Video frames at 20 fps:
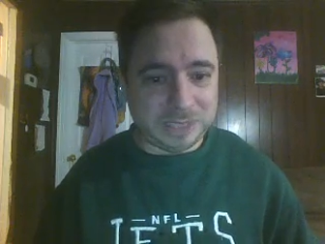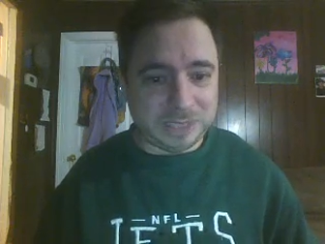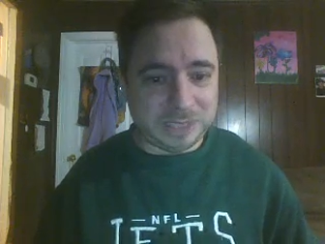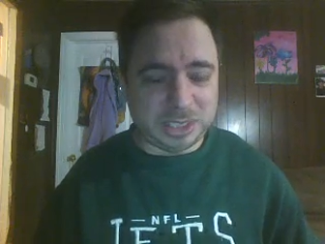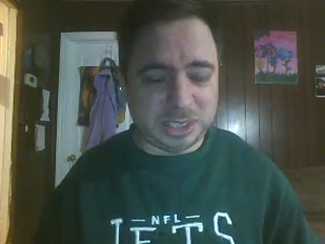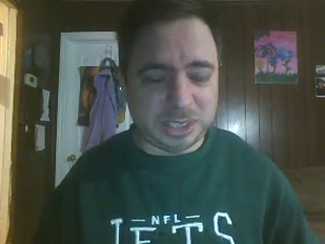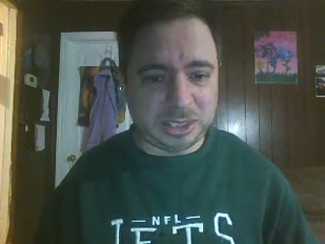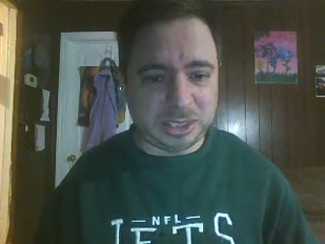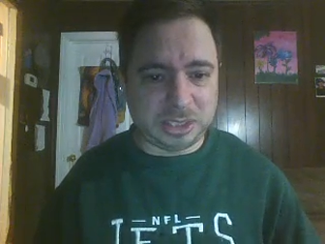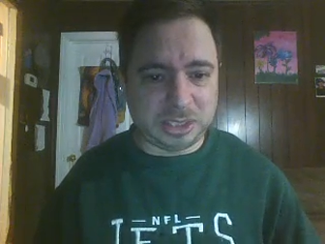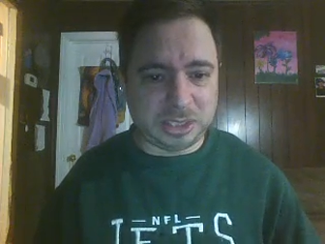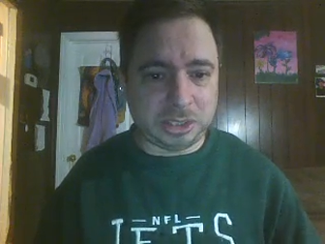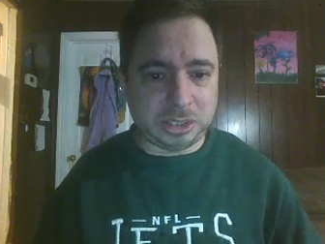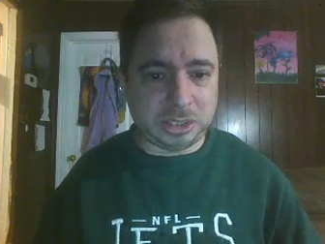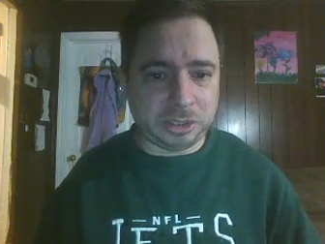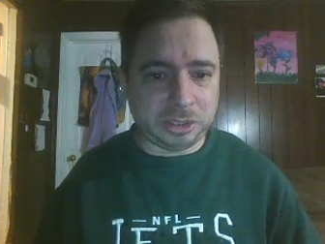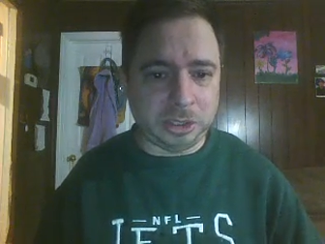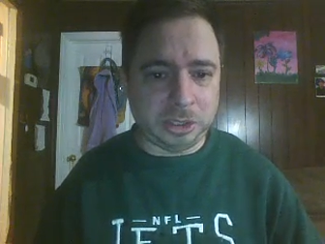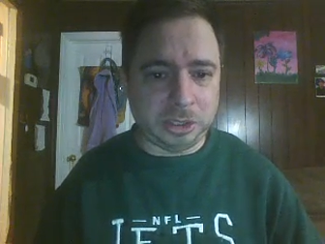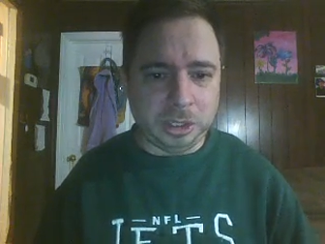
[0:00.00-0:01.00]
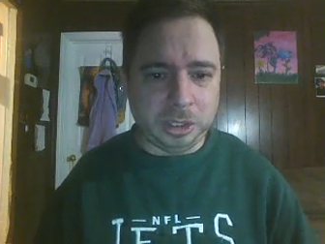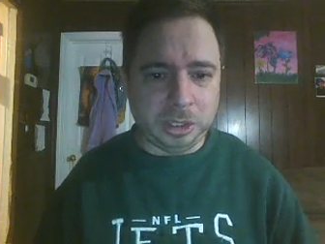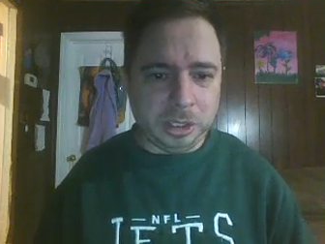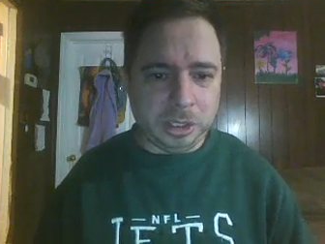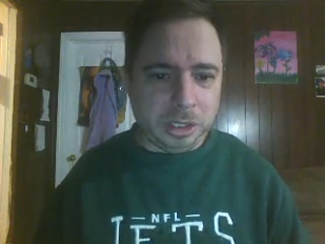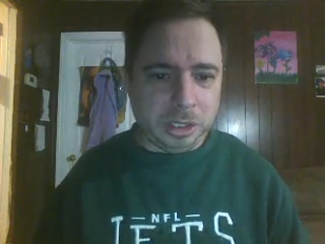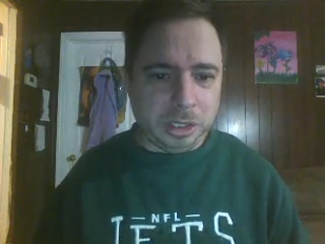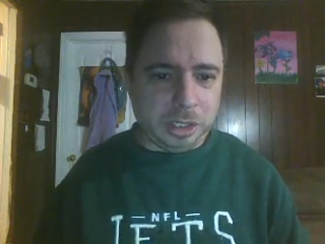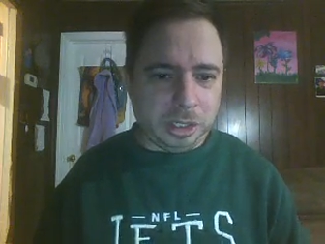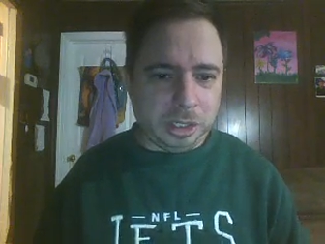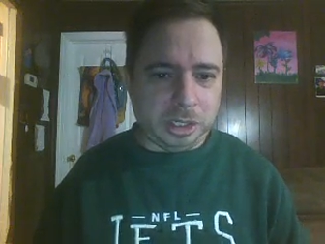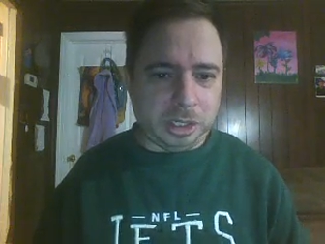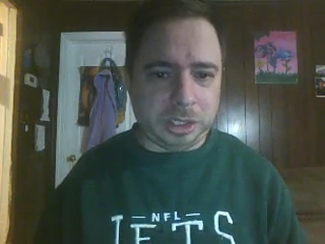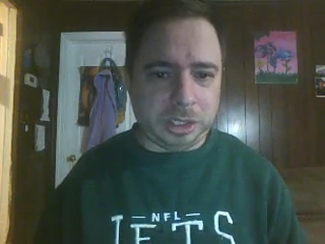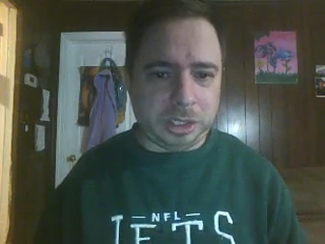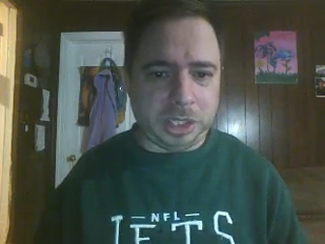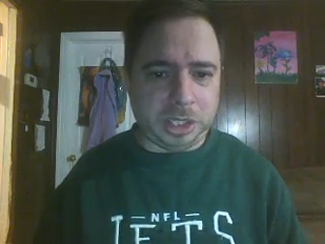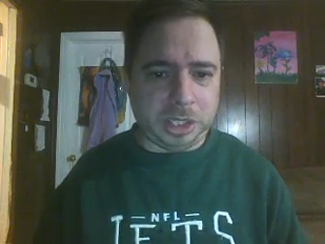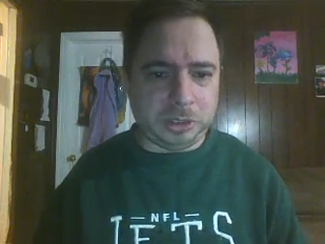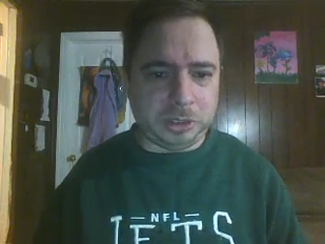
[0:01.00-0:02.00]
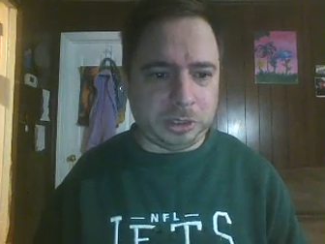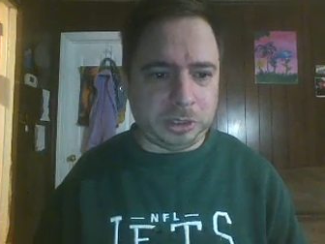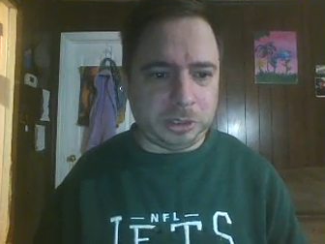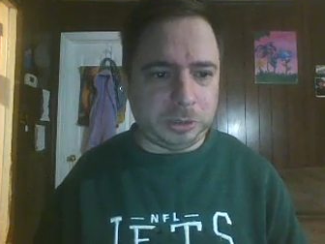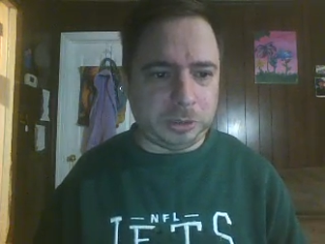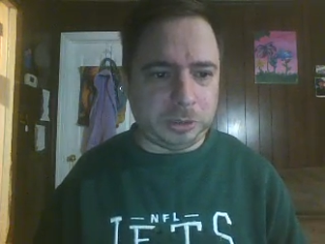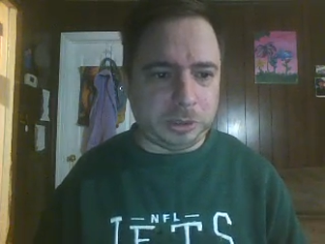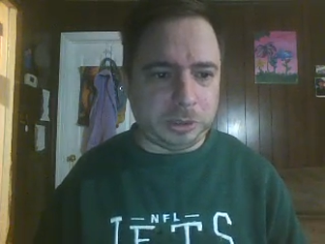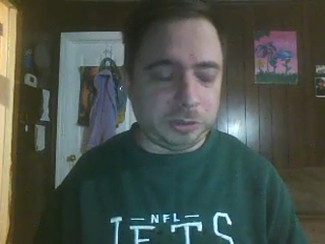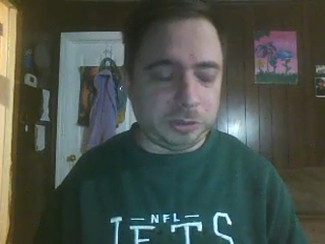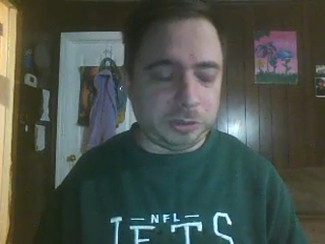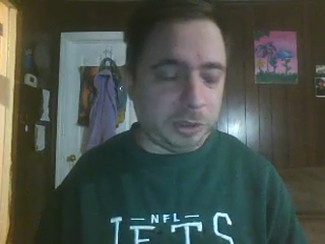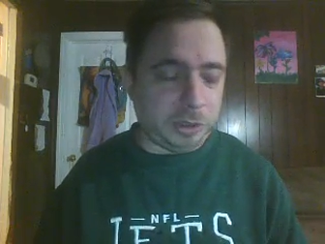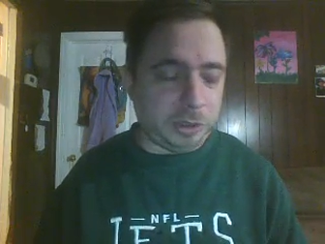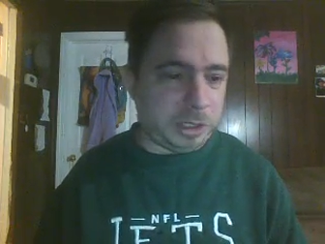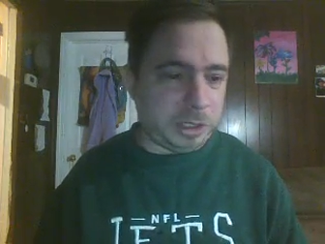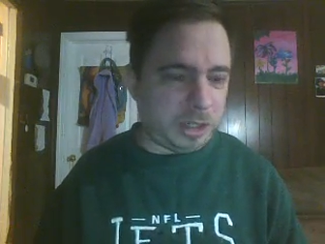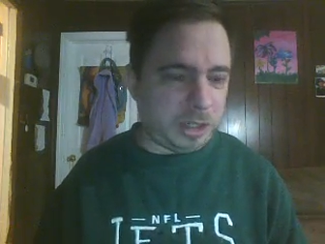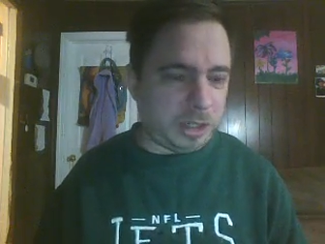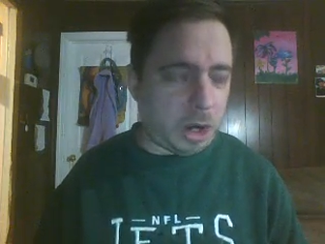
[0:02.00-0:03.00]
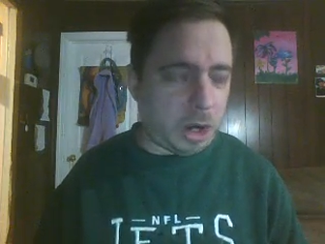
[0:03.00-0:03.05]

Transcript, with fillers: It's disgusting. Uh, counts into a really